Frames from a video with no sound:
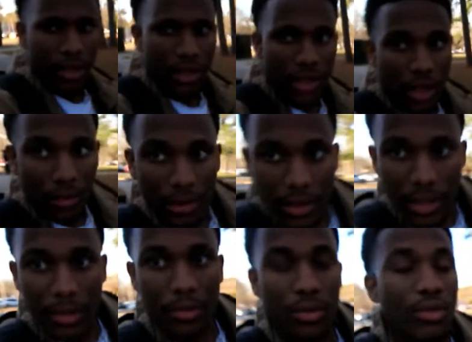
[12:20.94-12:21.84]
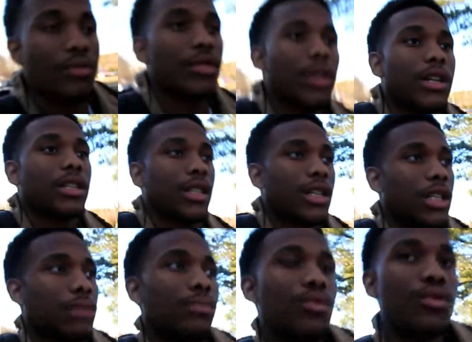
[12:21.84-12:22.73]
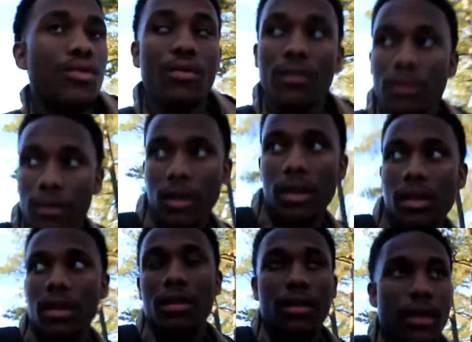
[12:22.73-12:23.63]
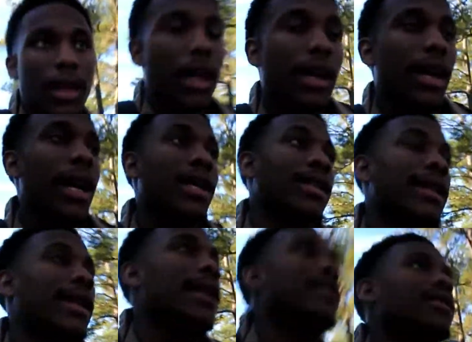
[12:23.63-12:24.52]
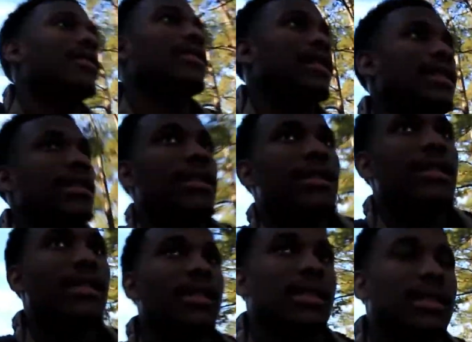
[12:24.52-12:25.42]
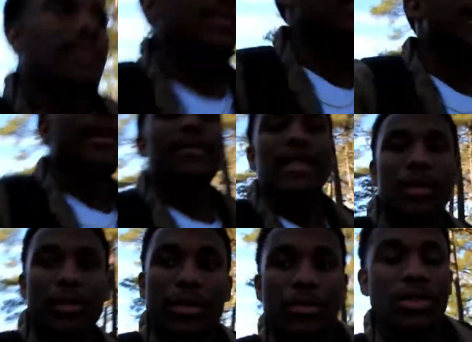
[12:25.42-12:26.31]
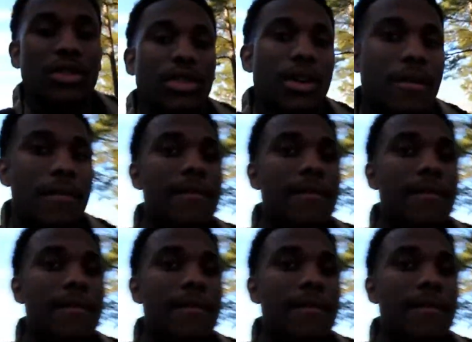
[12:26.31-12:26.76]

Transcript: it's not really smooth though. It's, it's smooth. Like I say that it's just easy. Just stay on top of your stuff